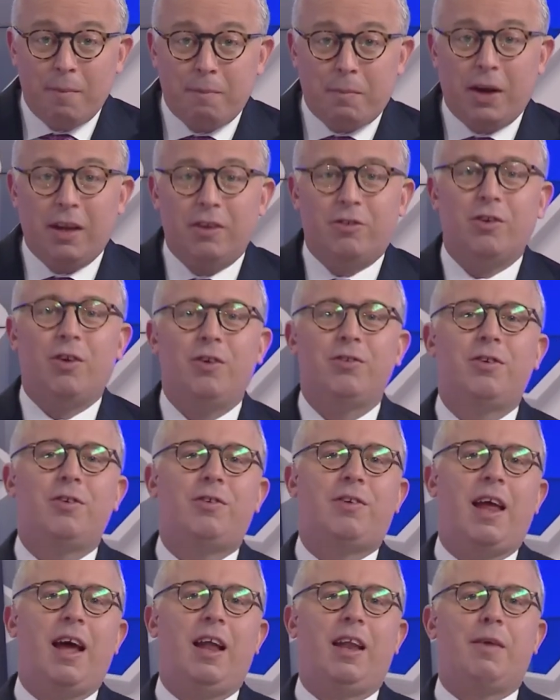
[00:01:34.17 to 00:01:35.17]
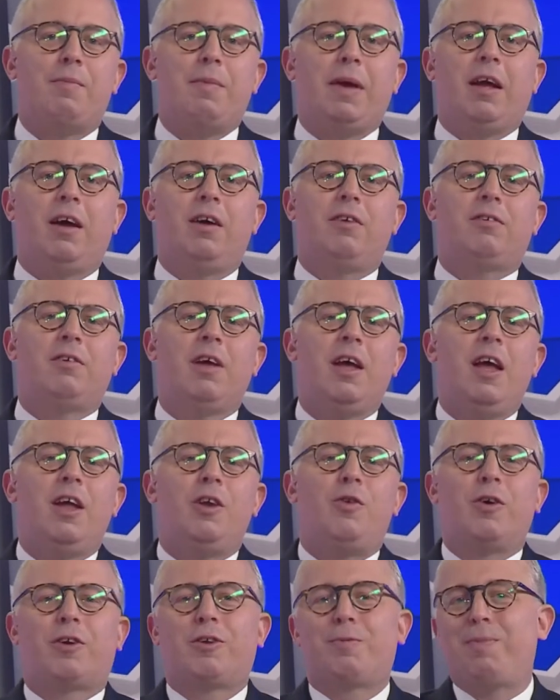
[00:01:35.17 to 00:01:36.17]
But it's also telling because
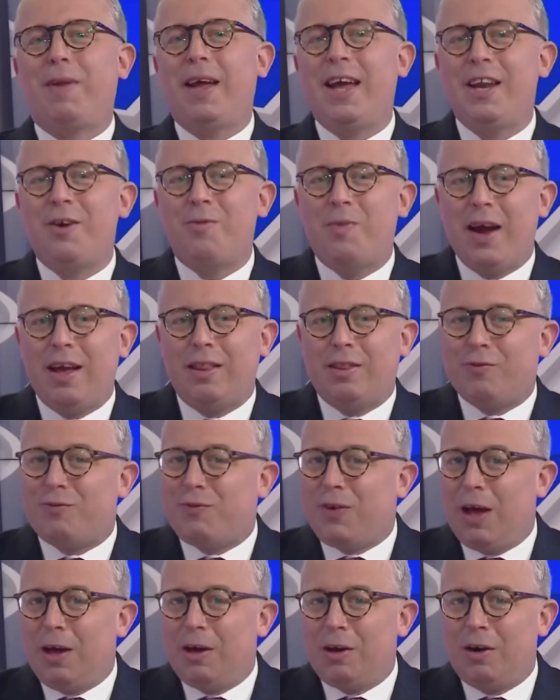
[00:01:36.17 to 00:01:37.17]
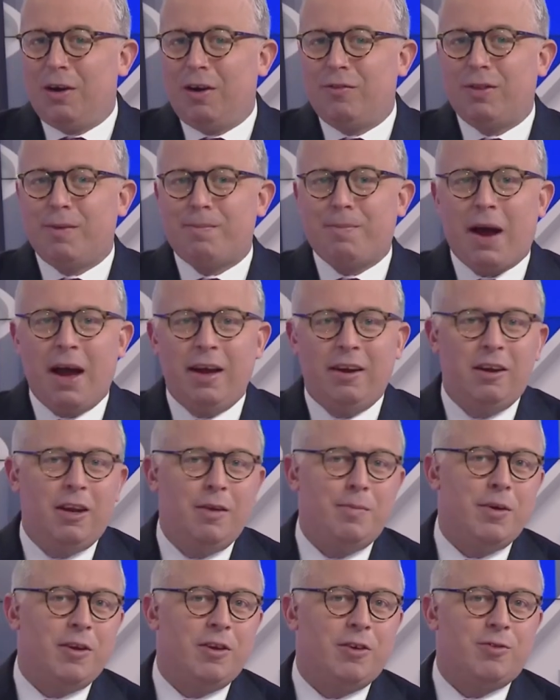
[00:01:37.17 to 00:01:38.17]
to explain away the failure of the Biden
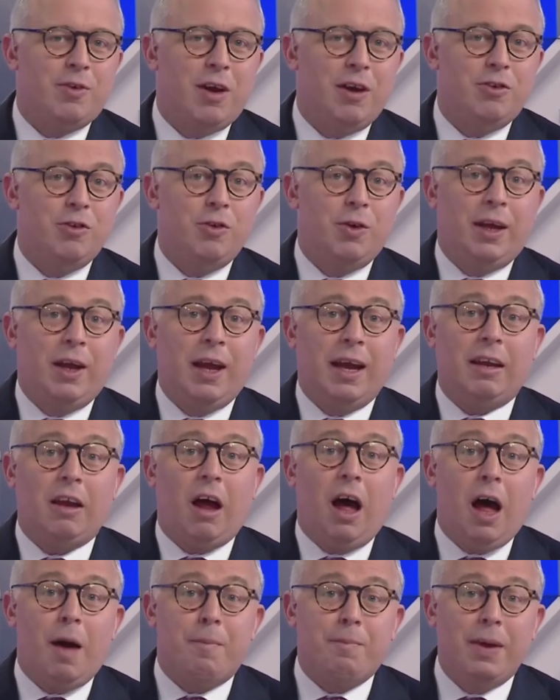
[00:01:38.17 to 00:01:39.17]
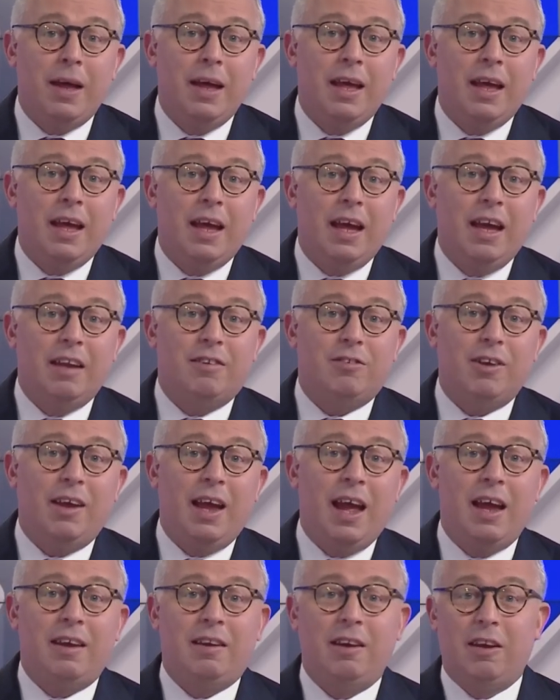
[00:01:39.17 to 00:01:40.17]
administration to get up
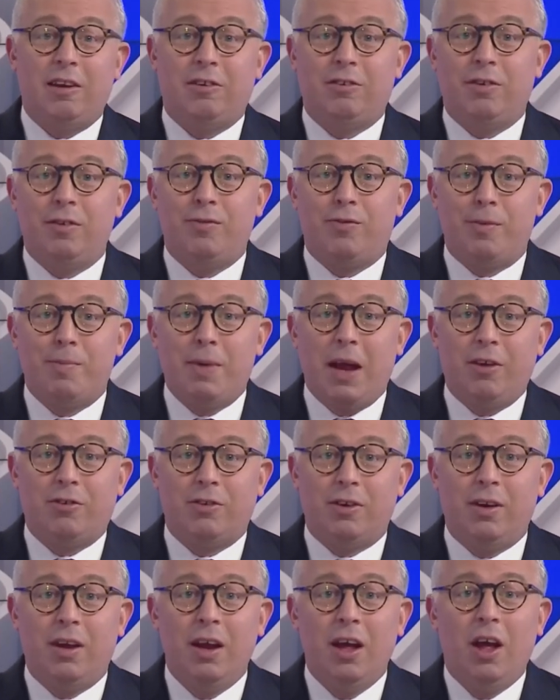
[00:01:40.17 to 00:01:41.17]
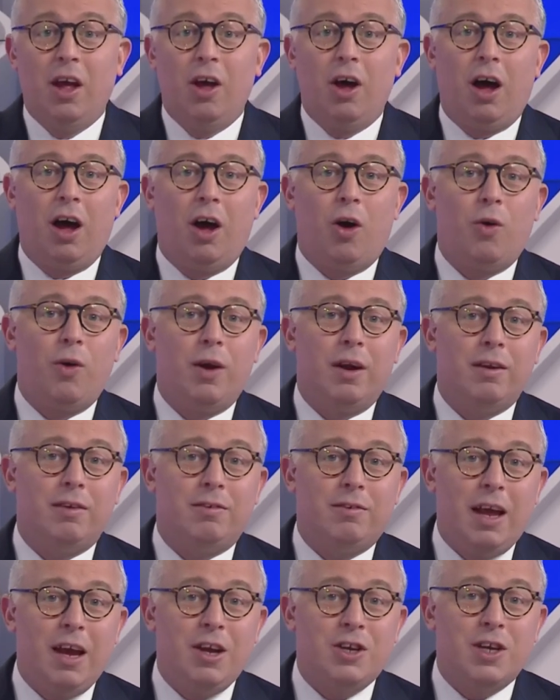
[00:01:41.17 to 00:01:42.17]
its anti-disinformation
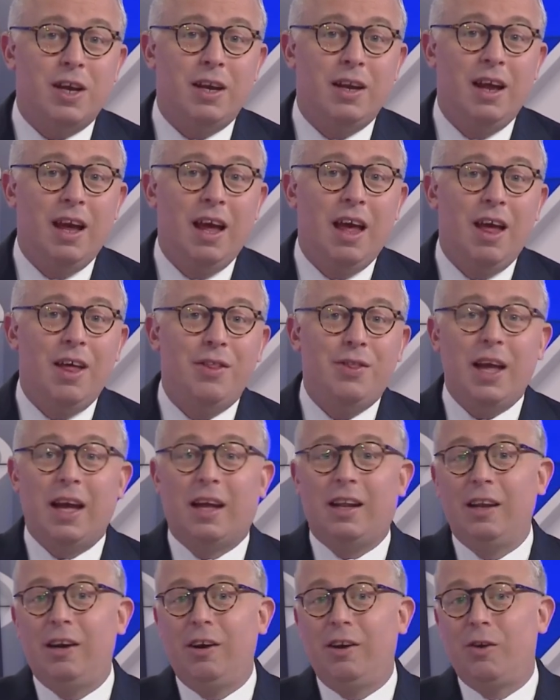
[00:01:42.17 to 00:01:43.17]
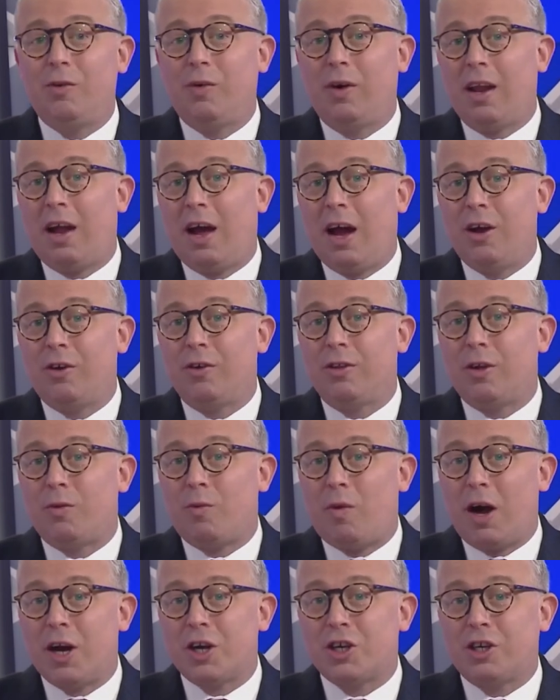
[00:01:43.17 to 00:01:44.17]
organization, they clearly relied on the
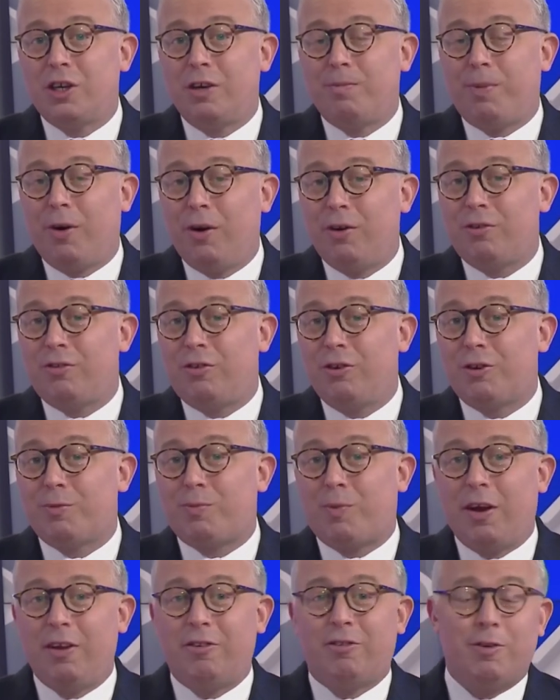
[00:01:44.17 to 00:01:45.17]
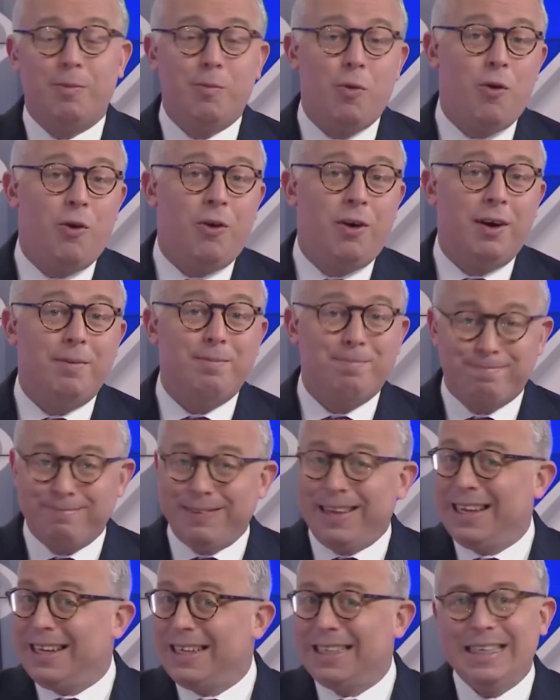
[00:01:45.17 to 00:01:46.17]
Washington Post to spread some more
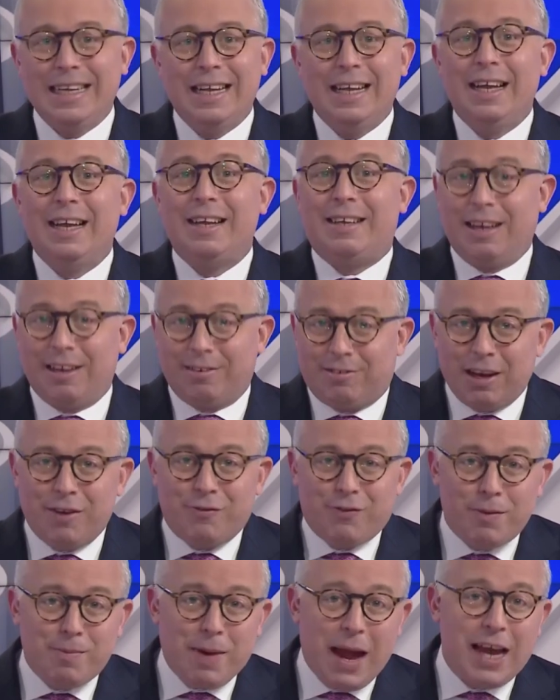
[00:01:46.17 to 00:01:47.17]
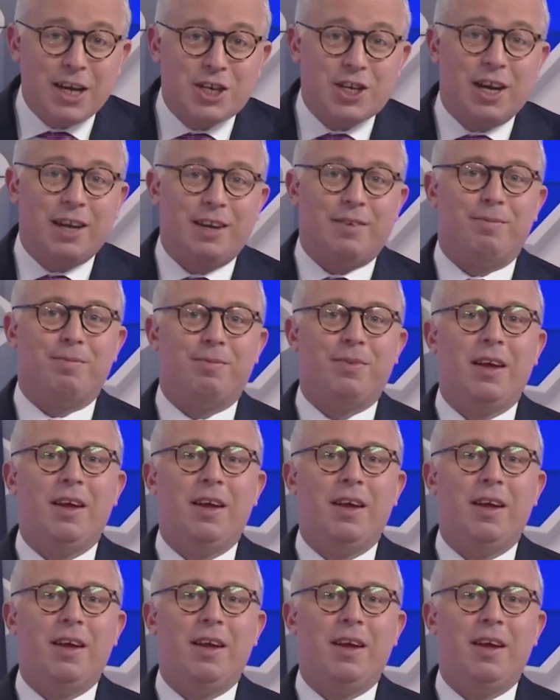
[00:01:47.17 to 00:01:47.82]
disinformation.